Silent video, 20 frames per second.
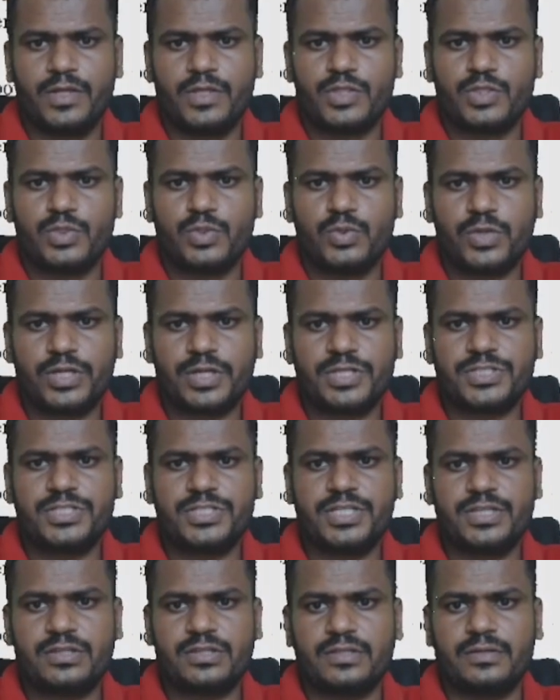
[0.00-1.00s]

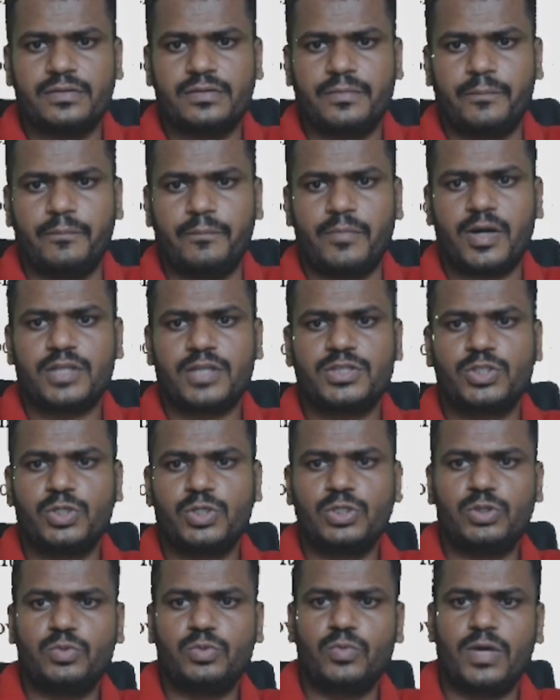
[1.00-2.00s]
Surakshit
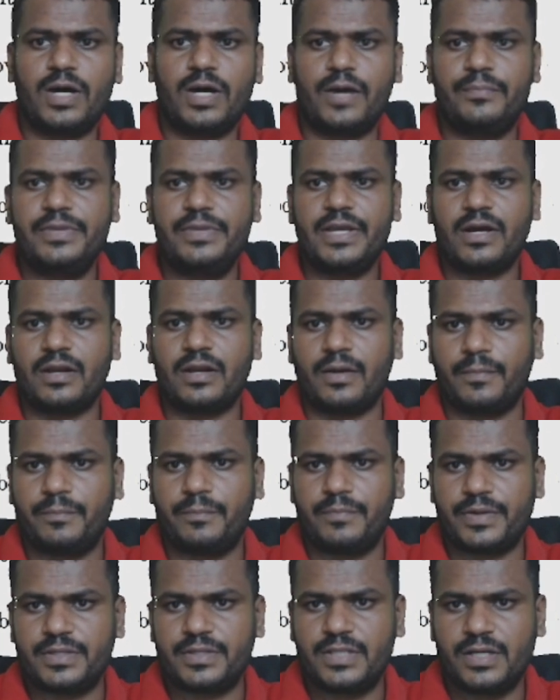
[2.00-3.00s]
Matrutva Abhiyana,
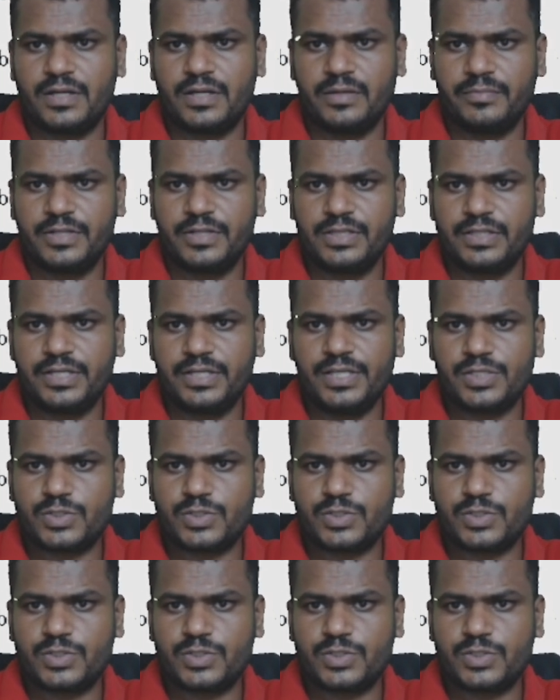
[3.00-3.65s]
Pradhan Mantri